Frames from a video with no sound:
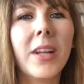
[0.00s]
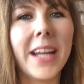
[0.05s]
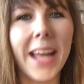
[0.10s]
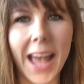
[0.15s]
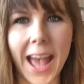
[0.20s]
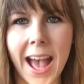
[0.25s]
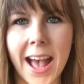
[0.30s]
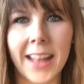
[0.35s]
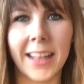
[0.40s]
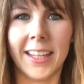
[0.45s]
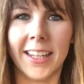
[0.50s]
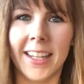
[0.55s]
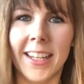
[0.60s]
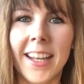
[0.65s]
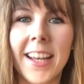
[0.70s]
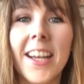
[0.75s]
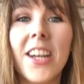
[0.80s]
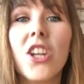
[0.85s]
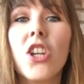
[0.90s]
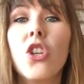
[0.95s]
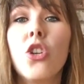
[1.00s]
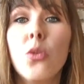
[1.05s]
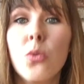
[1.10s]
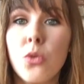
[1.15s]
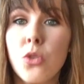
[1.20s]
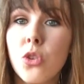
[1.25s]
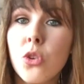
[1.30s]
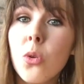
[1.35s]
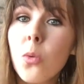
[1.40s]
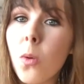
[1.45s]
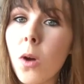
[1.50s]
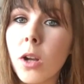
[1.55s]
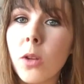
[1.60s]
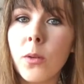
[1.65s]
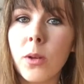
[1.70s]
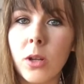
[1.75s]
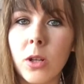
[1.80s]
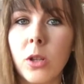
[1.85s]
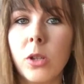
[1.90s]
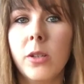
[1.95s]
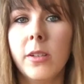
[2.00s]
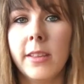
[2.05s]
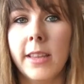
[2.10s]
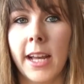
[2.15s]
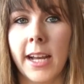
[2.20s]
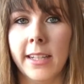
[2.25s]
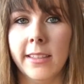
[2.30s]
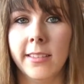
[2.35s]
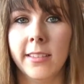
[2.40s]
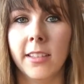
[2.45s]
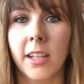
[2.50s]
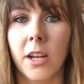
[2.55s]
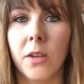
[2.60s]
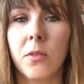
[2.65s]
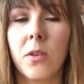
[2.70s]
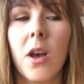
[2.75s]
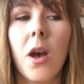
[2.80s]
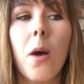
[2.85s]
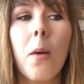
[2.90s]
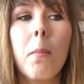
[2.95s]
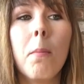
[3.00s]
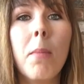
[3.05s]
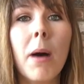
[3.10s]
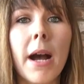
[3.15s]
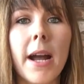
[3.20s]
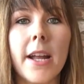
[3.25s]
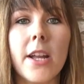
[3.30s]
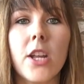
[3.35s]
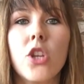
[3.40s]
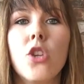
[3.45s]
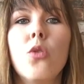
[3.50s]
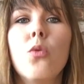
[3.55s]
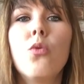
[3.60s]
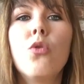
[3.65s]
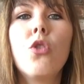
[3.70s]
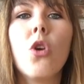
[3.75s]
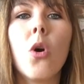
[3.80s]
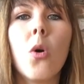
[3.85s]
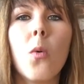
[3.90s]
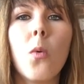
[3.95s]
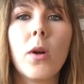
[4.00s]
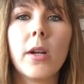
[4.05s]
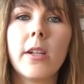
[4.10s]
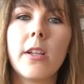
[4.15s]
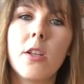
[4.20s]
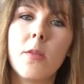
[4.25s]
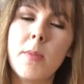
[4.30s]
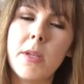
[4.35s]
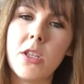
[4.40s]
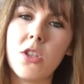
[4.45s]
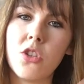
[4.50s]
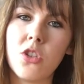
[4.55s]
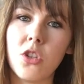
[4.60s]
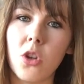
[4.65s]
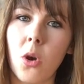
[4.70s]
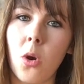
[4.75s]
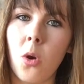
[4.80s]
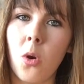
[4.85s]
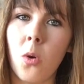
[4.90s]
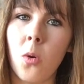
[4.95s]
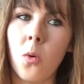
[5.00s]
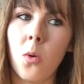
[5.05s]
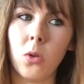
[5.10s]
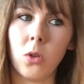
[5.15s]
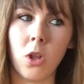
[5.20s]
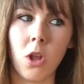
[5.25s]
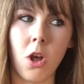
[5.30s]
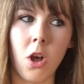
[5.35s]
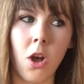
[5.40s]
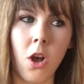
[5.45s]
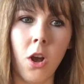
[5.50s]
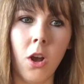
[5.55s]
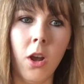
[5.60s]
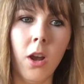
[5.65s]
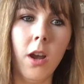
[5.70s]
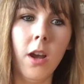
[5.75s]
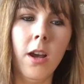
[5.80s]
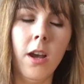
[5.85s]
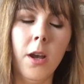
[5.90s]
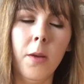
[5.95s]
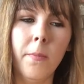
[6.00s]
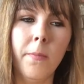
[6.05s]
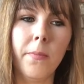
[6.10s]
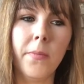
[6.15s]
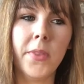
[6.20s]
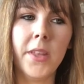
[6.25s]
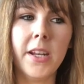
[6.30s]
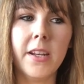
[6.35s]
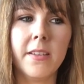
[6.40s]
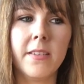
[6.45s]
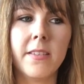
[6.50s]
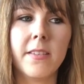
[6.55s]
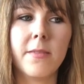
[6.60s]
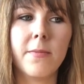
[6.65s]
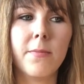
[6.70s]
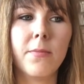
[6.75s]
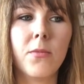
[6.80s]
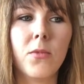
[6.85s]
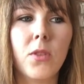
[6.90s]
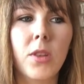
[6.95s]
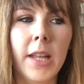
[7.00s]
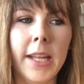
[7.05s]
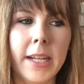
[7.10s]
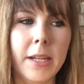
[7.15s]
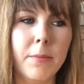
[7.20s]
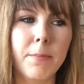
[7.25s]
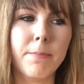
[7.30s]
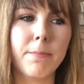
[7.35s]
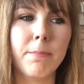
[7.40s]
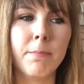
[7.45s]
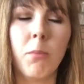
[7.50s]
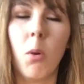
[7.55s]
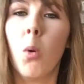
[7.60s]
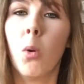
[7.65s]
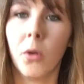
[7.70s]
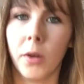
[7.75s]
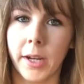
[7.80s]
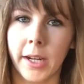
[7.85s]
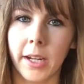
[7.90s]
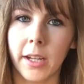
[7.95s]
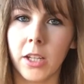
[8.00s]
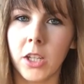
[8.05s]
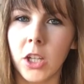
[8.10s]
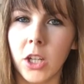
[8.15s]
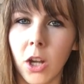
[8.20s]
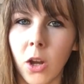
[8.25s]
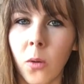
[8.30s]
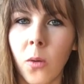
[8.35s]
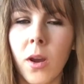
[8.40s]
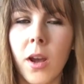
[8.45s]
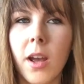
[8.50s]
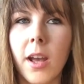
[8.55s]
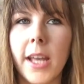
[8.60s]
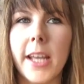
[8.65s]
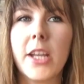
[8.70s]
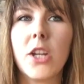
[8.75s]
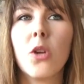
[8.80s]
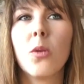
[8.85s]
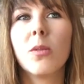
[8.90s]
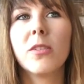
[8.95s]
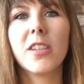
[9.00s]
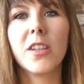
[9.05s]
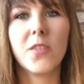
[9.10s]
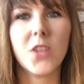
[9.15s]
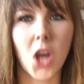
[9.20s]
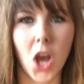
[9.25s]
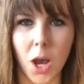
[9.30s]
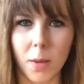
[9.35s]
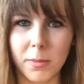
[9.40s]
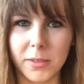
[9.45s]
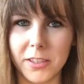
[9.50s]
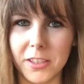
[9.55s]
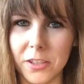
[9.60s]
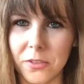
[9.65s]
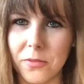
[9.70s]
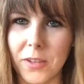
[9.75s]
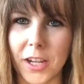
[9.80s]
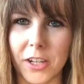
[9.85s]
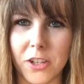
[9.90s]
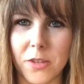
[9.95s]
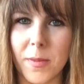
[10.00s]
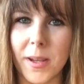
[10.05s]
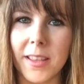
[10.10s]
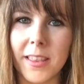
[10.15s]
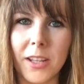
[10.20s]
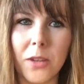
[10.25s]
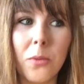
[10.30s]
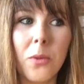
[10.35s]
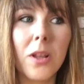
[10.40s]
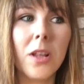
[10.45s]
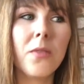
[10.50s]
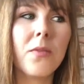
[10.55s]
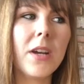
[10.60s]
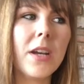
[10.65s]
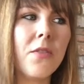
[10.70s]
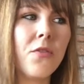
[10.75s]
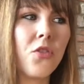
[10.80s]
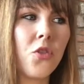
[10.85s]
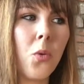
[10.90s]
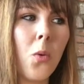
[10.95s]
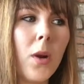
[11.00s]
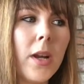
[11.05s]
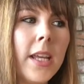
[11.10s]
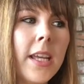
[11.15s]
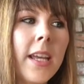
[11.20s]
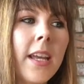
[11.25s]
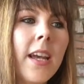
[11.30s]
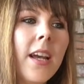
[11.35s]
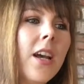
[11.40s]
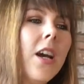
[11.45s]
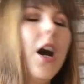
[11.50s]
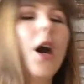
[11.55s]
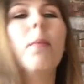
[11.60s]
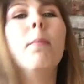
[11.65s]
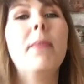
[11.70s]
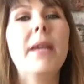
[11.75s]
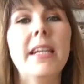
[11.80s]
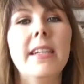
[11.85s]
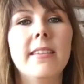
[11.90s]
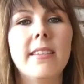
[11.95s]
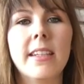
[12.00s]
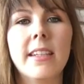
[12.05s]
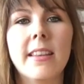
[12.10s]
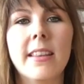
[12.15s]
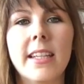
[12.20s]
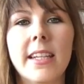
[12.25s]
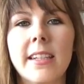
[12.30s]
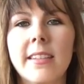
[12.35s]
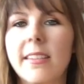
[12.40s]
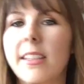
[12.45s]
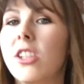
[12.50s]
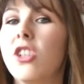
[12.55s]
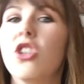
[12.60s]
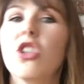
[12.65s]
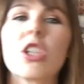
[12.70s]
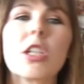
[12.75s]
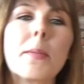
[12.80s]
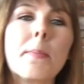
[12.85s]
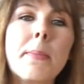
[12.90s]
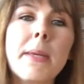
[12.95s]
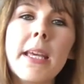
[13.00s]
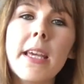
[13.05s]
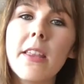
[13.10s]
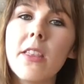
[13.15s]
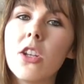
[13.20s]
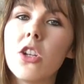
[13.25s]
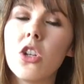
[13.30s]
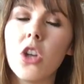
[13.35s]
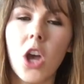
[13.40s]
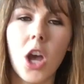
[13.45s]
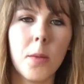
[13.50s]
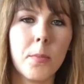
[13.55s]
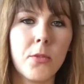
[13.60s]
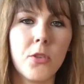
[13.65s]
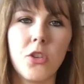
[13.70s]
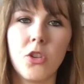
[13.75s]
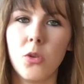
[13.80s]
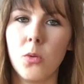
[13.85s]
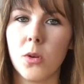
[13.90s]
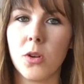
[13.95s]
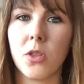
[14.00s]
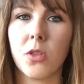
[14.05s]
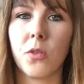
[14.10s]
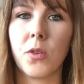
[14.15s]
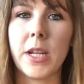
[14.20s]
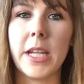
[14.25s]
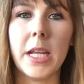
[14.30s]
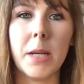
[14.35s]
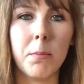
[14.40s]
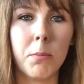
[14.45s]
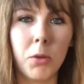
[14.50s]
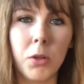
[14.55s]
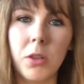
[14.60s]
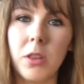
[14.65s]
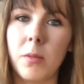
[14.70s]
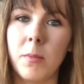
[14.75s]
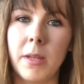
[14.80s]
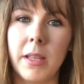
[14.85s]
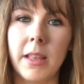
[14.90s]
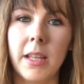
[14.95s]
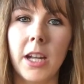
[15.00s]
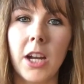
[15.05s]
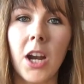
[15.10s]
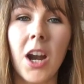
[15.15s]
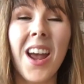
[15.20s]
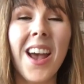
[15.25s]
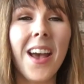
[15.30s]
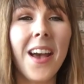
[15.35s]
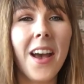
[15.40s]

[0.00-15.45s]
alley, you do want to include that stuff. But you don't want it to be so long that it's like boring, you know? It can almost have the opposite effect. You might think, well, if I have 20 amazing things, like just pick the top 2 or 3 and put them in there.